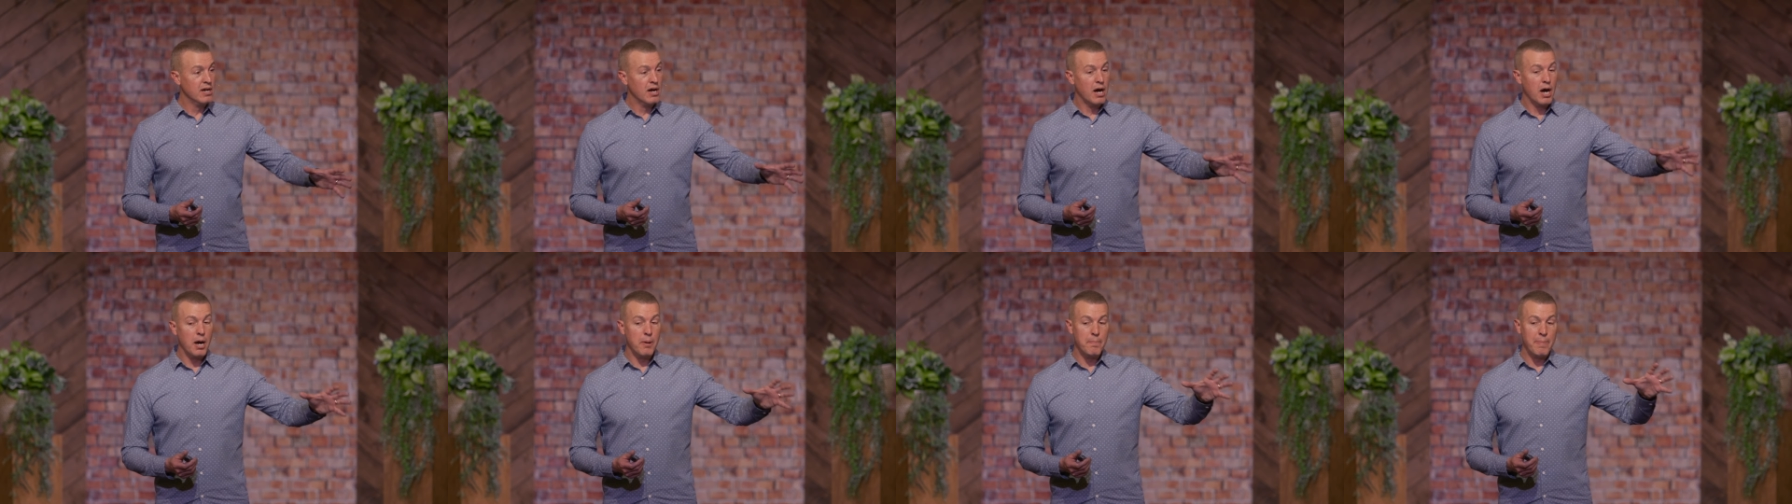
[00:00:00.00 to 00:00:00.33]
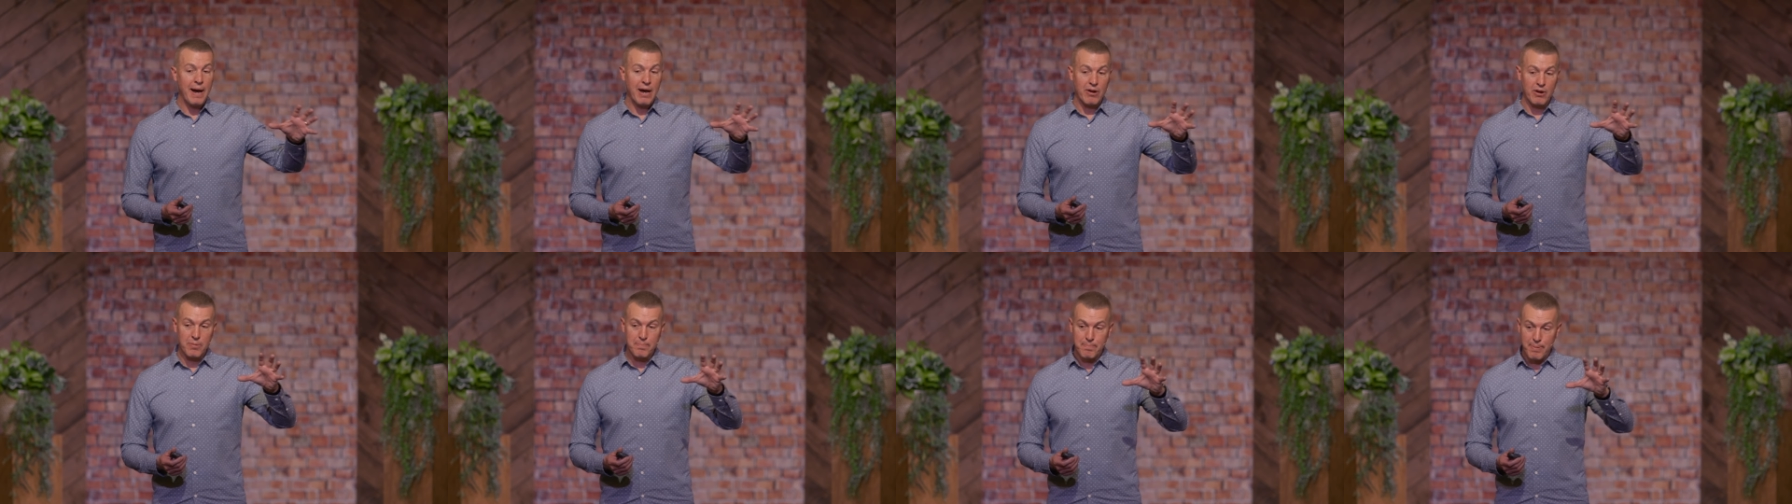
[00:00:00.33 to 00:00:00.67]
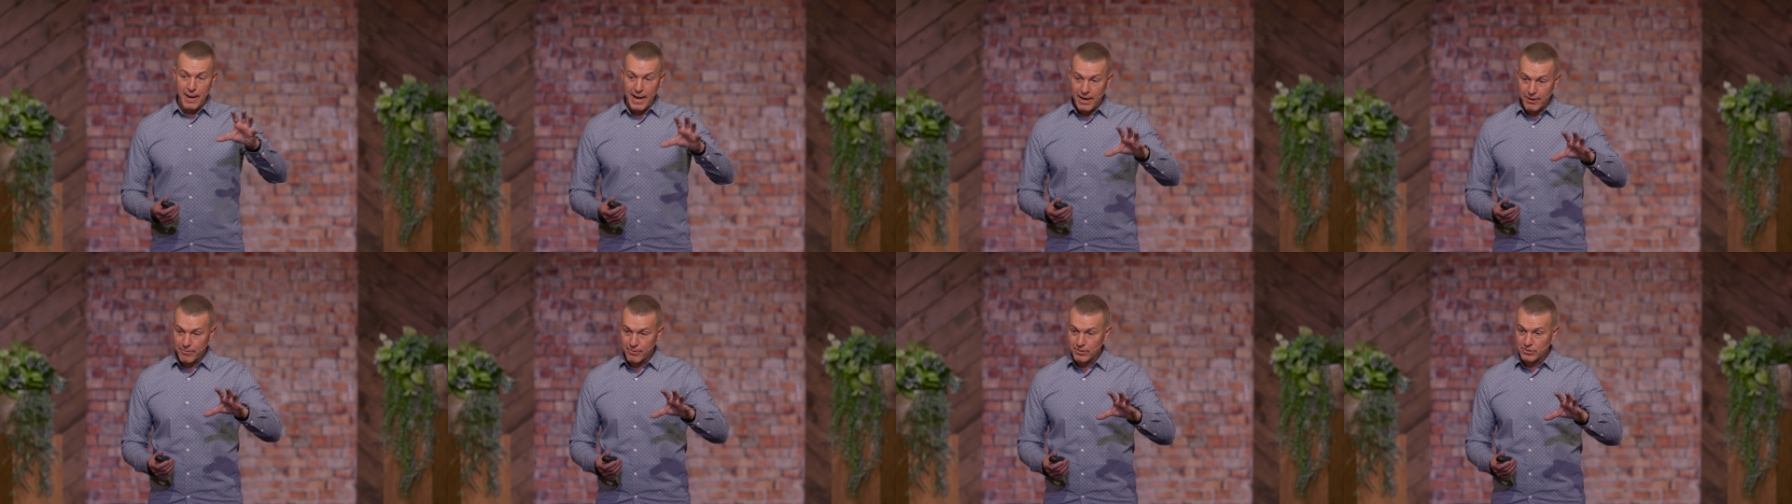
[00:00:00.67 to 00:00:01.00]
about a
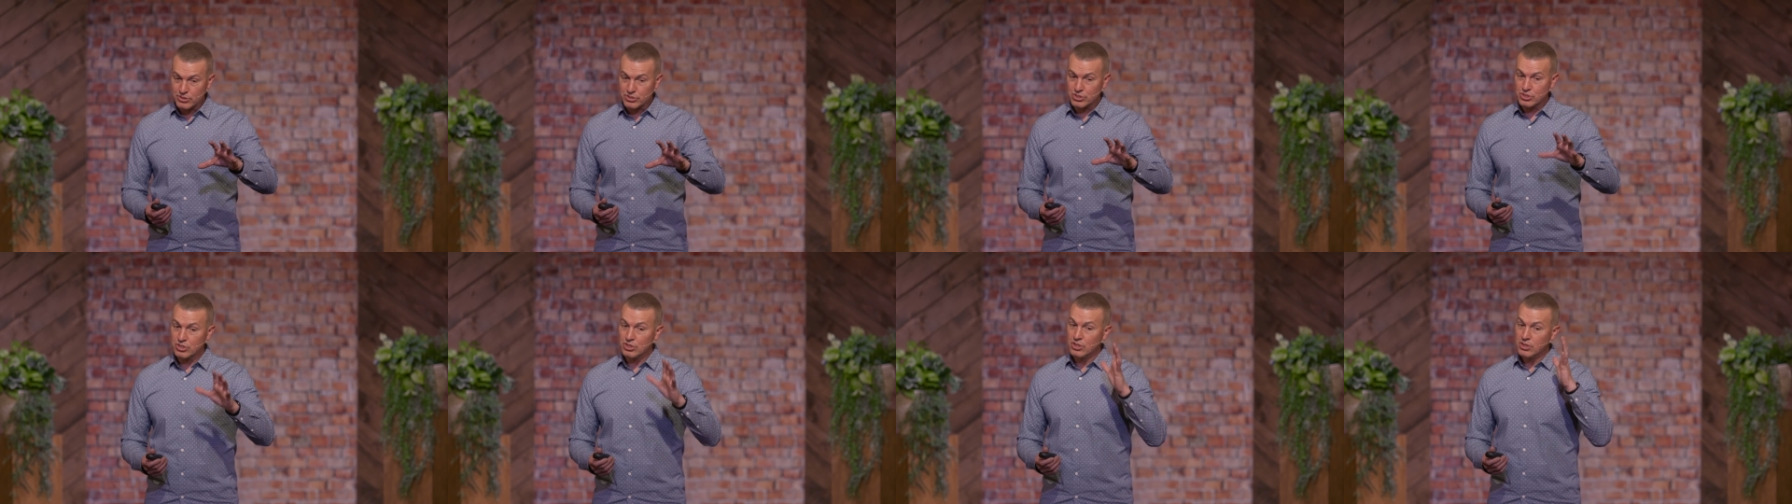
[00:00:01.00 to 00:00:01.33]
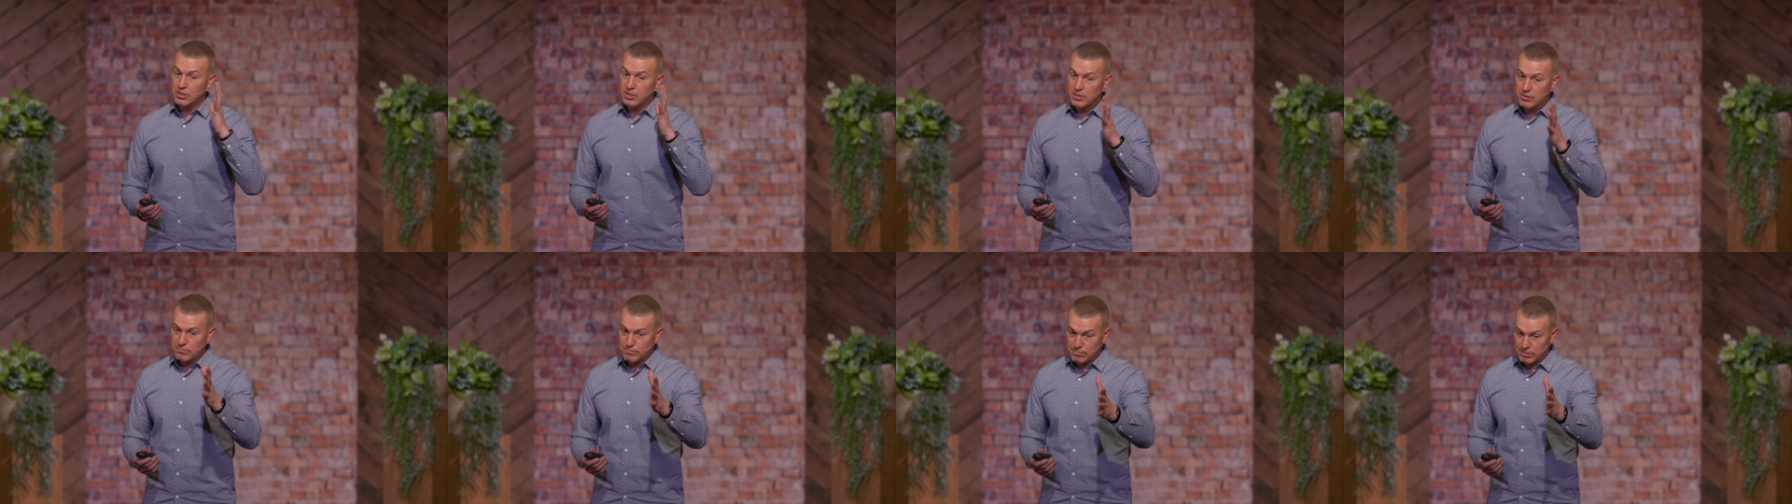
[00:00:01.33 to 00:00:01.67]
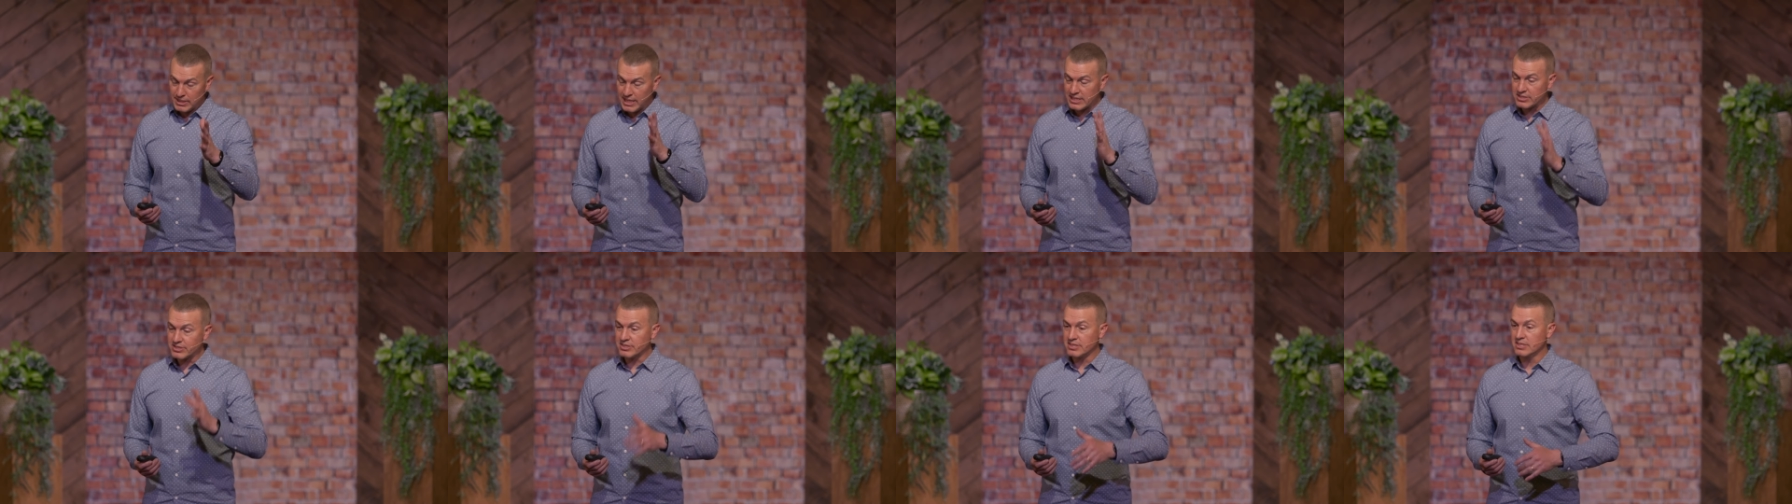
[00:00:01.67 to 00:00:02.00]
parent
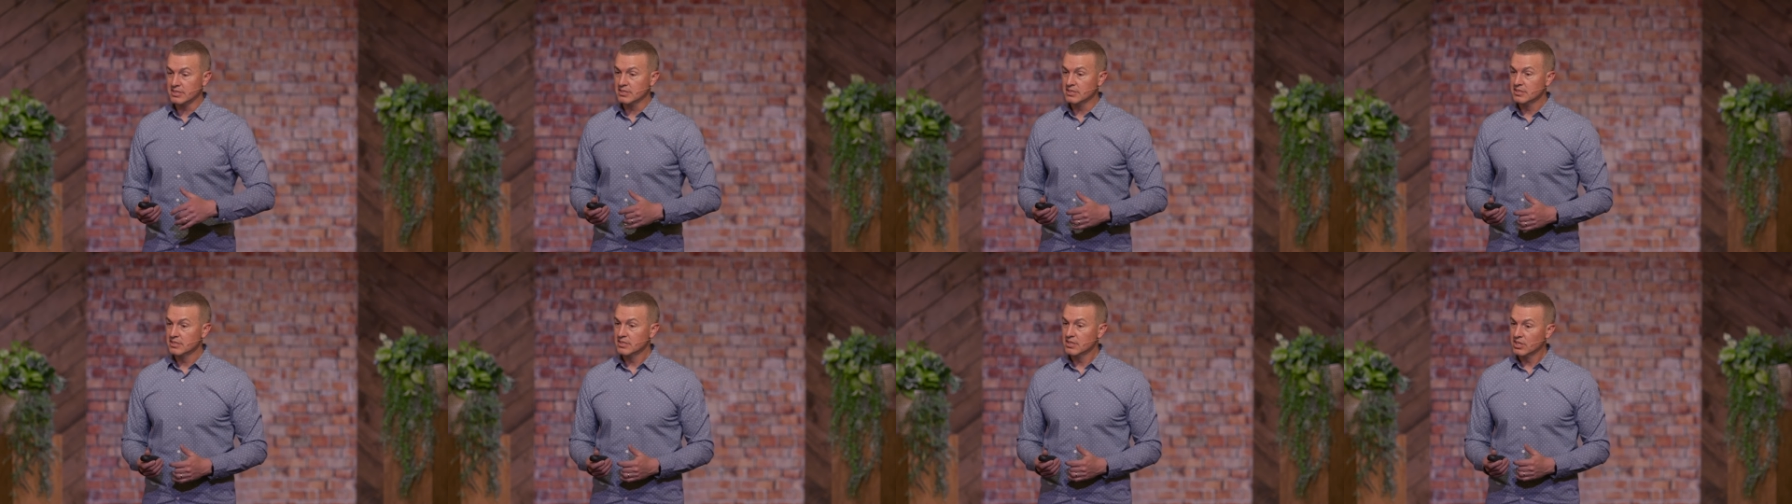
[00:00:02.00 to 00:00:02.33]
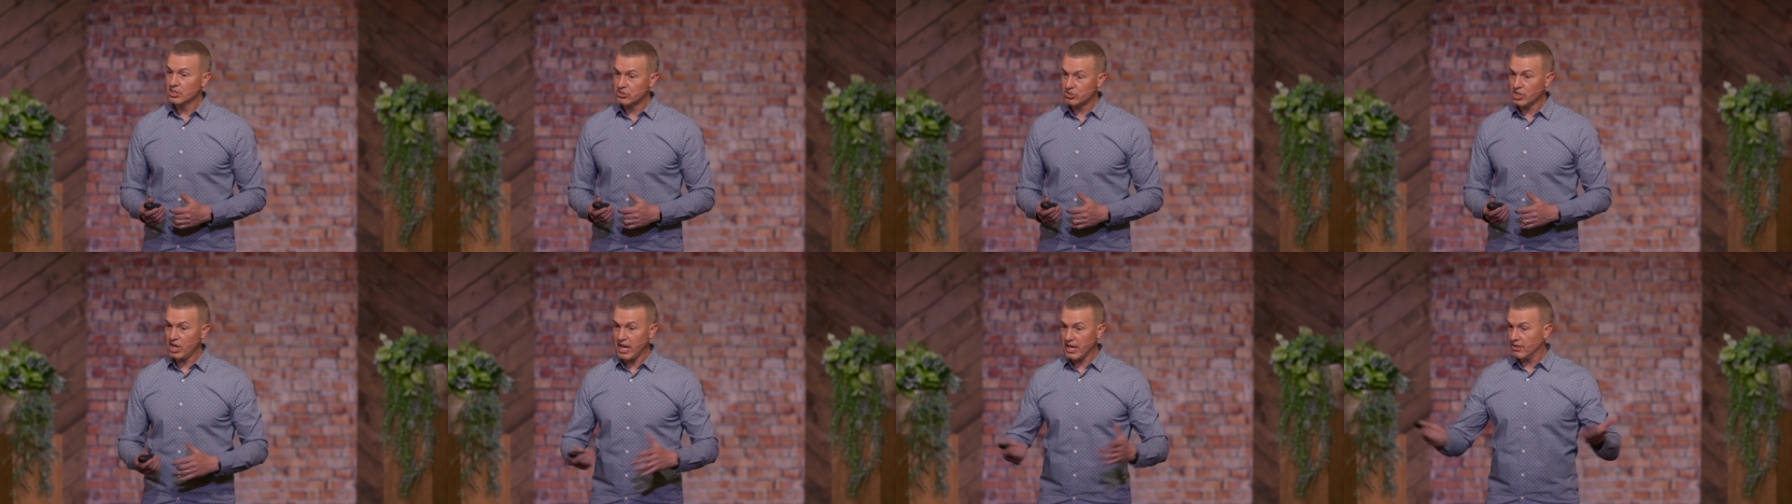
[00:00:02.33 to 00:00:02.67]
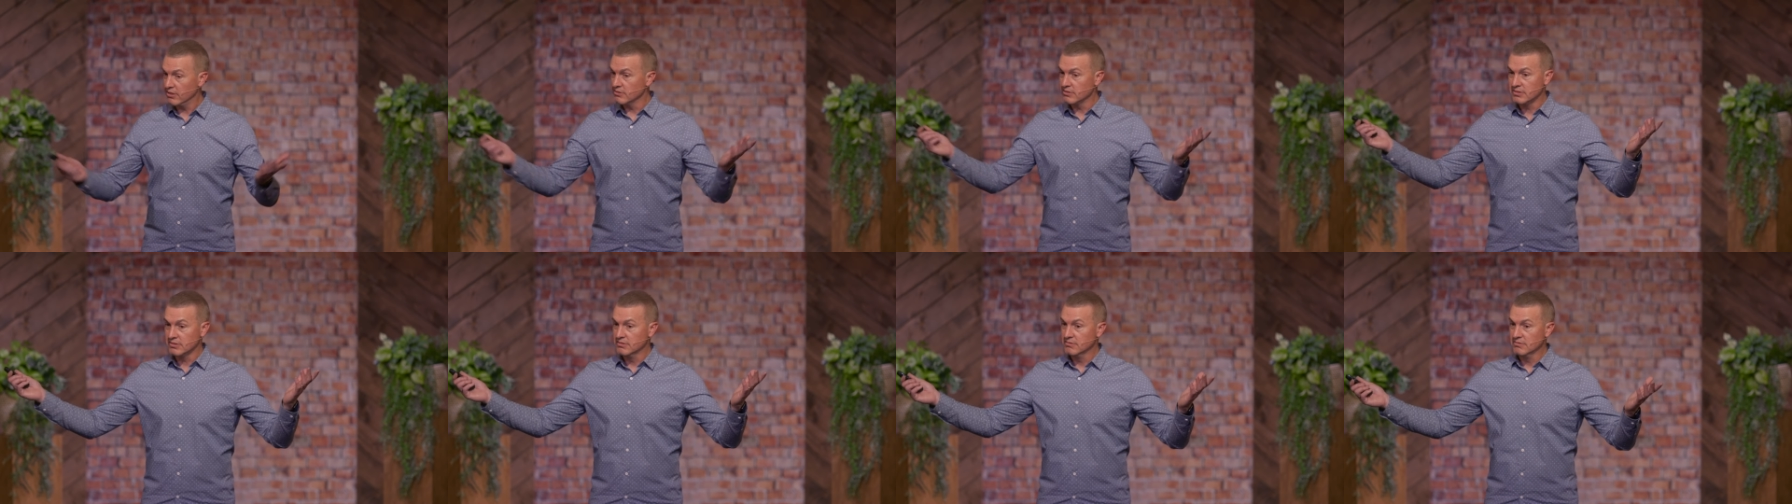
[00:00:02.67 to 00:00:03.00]
blessing a
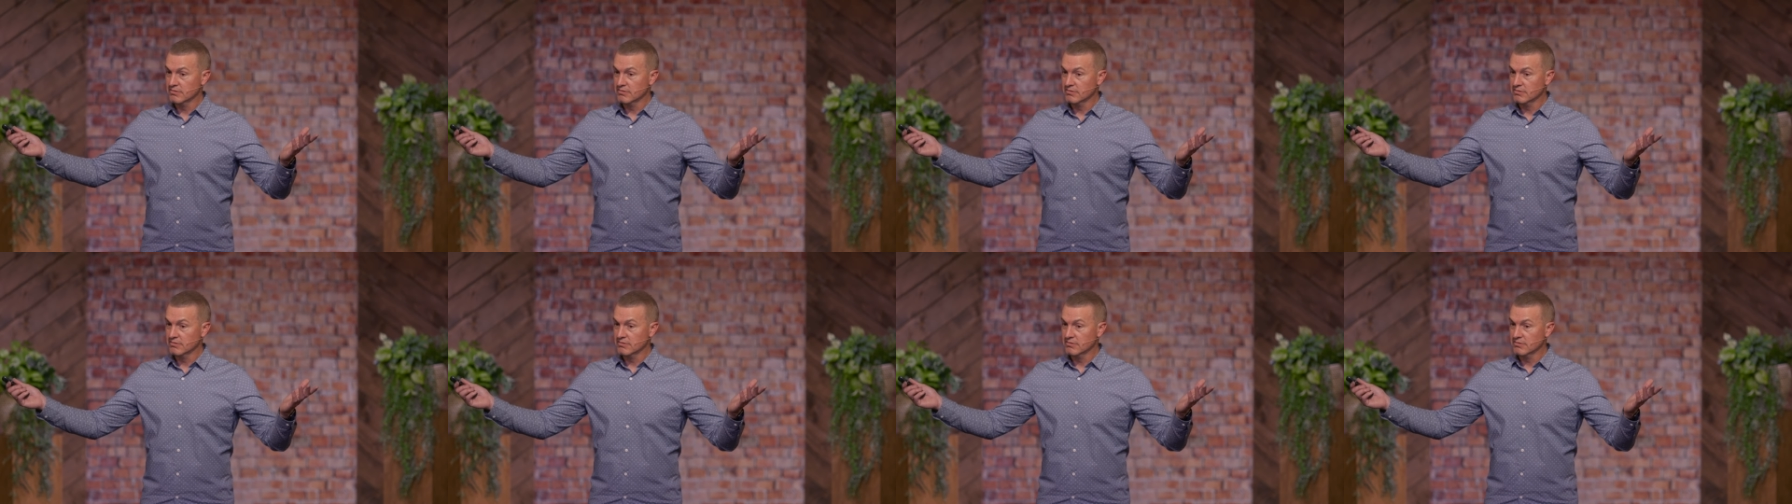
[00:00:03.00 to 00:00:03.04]
child.